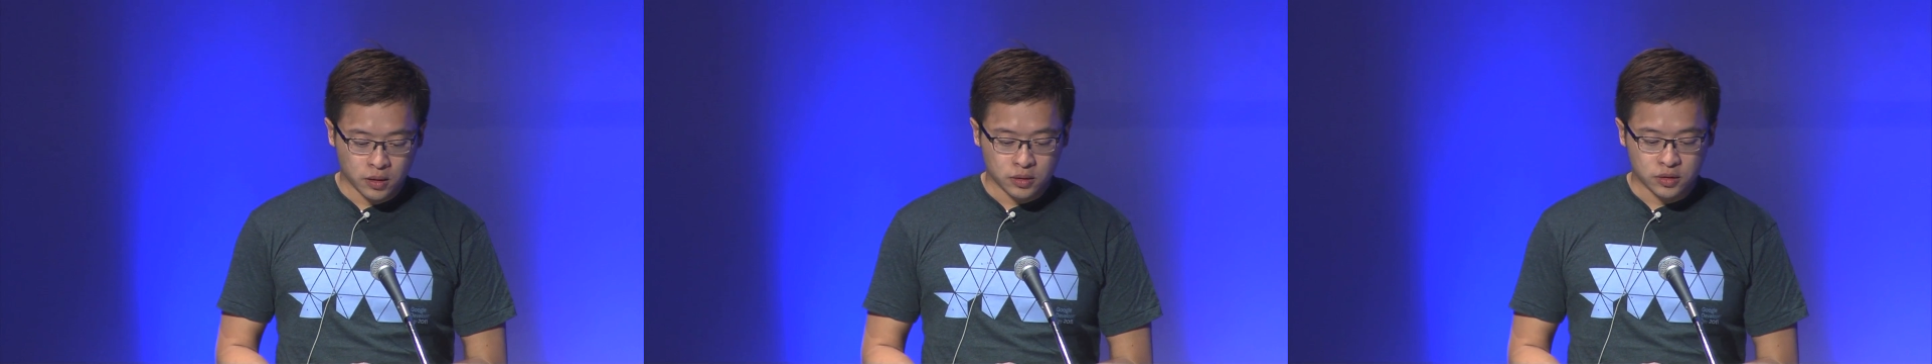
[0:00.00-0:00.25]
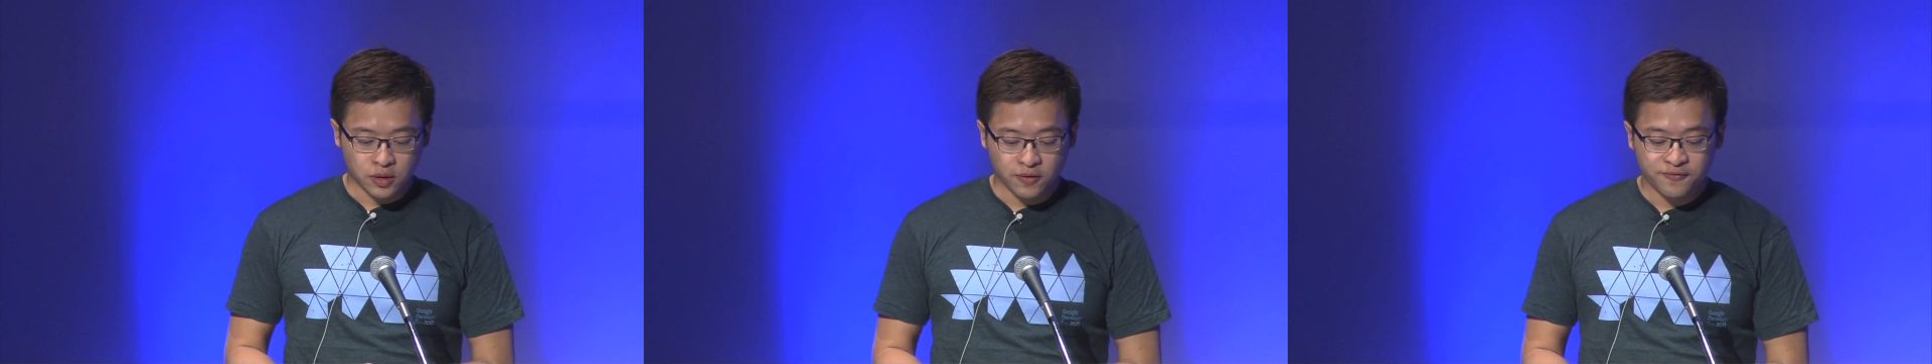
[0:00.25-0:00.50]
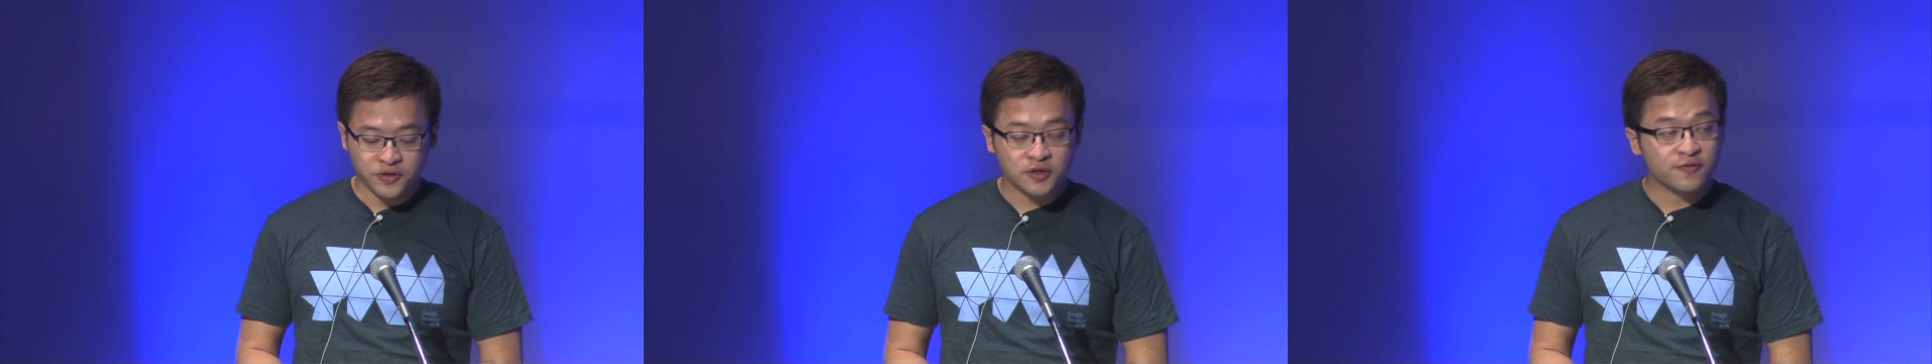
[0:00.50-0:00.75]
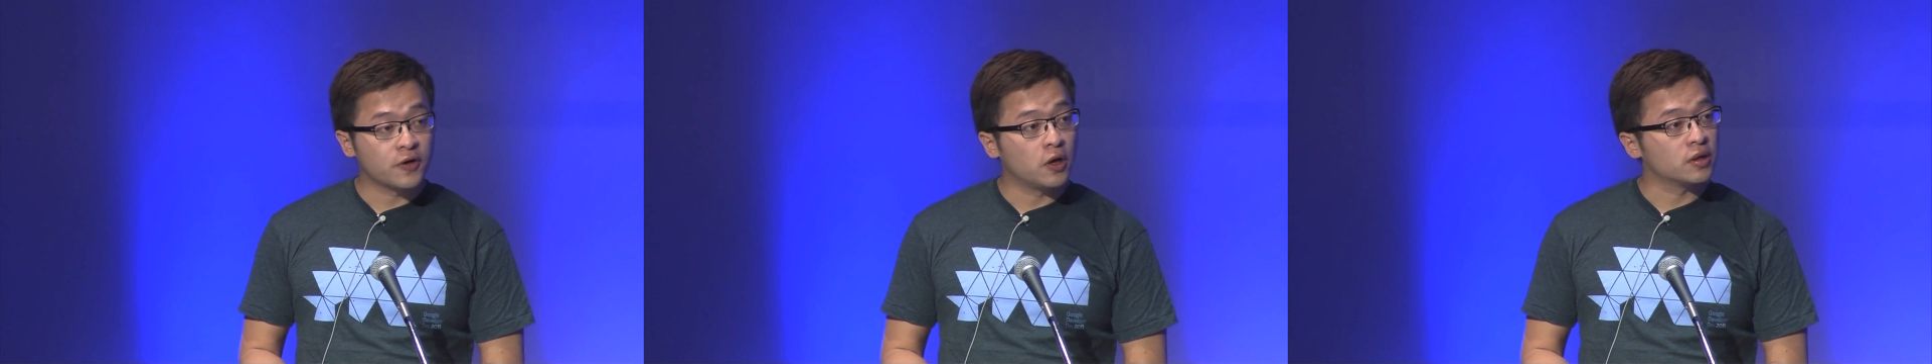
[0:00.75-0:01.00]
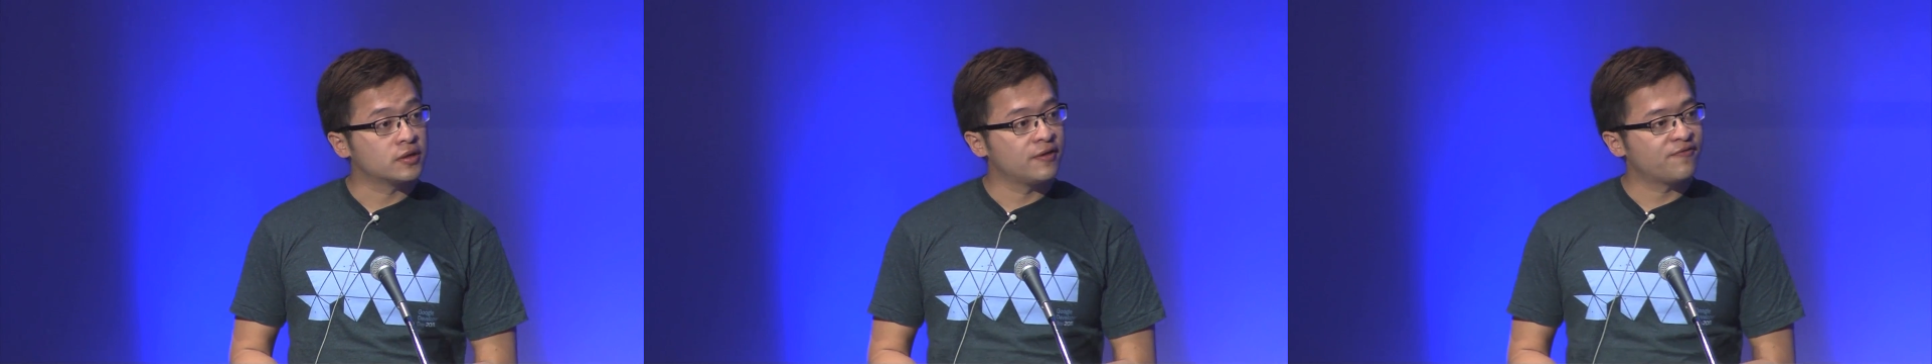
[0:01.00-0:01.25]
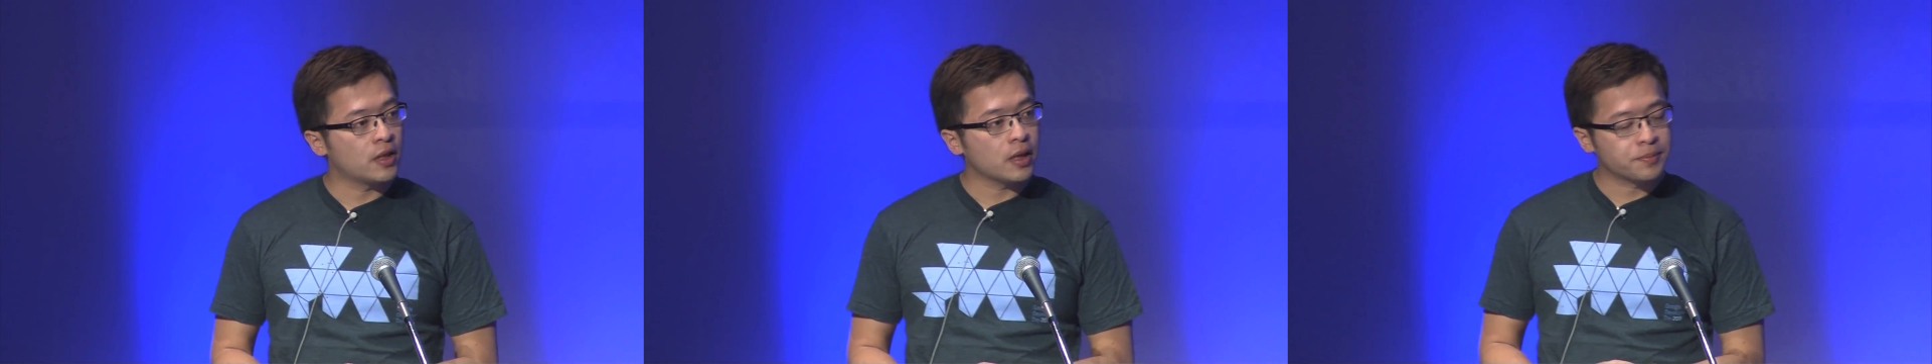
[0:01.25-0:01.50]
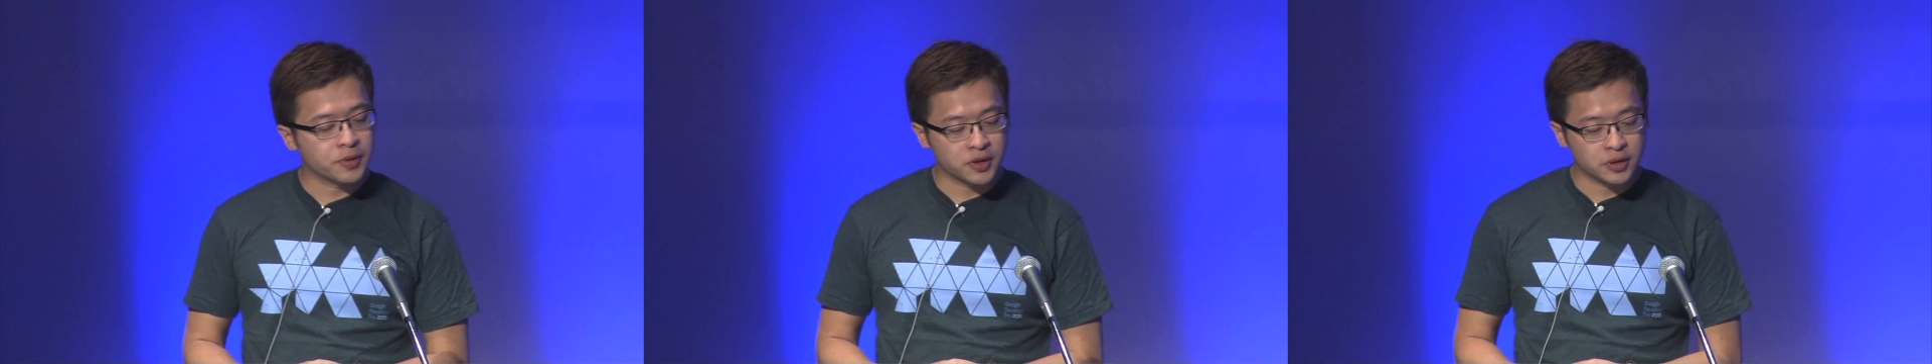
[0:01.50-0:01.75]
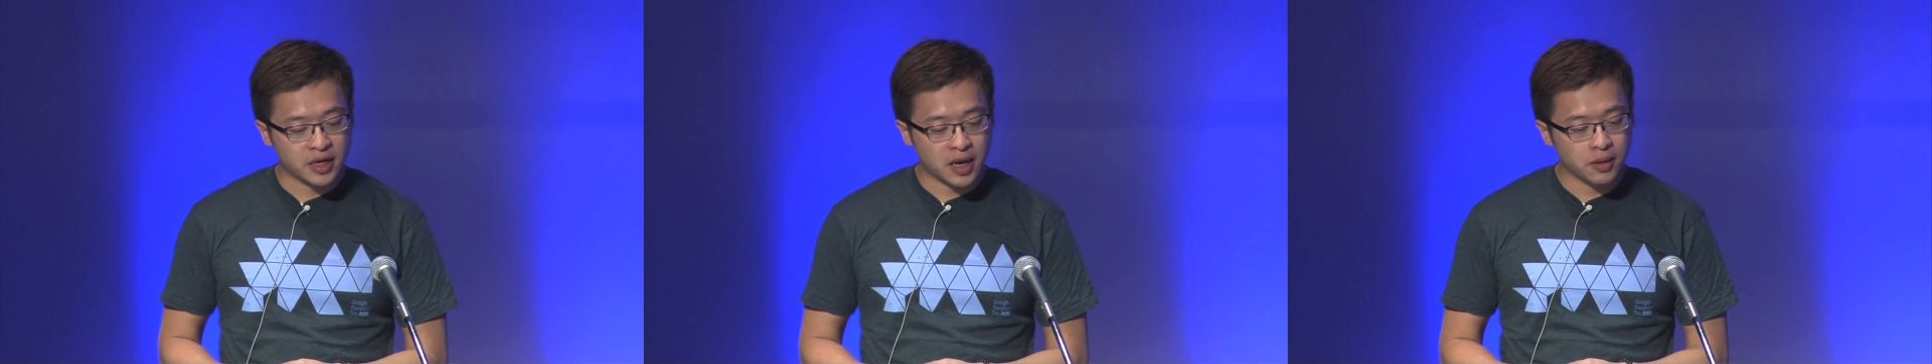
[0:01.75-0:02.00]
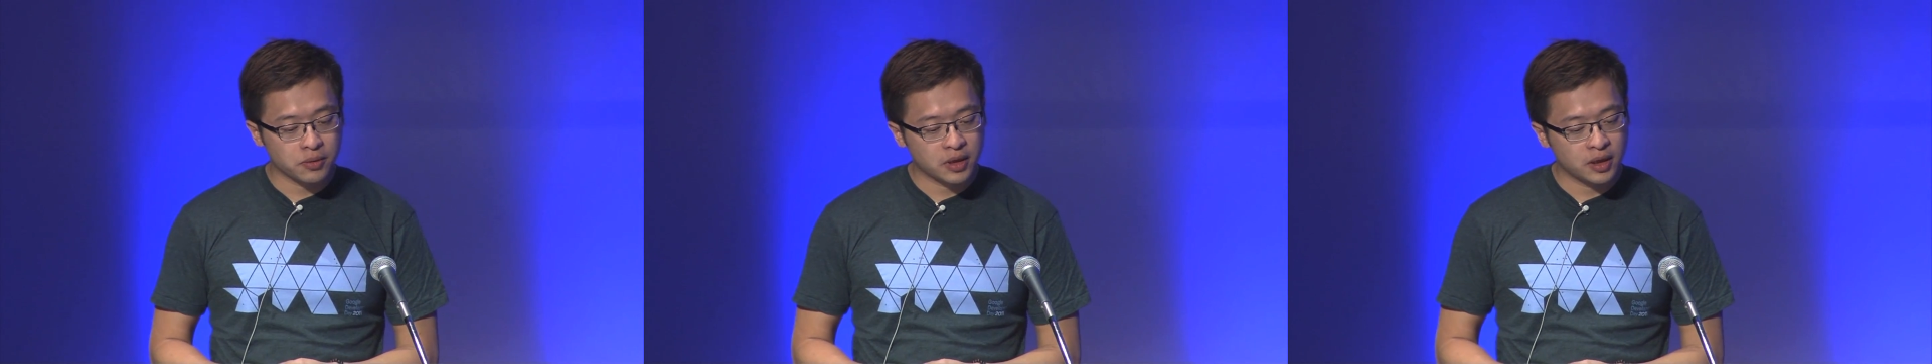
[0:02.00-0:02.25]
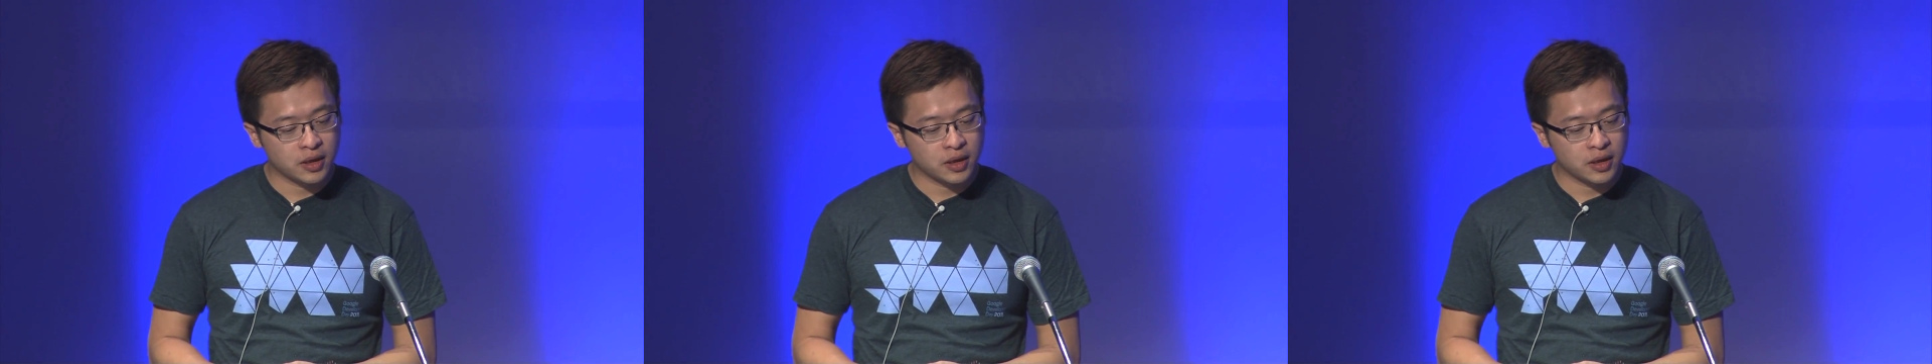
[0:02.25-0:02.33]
So first of all, developer now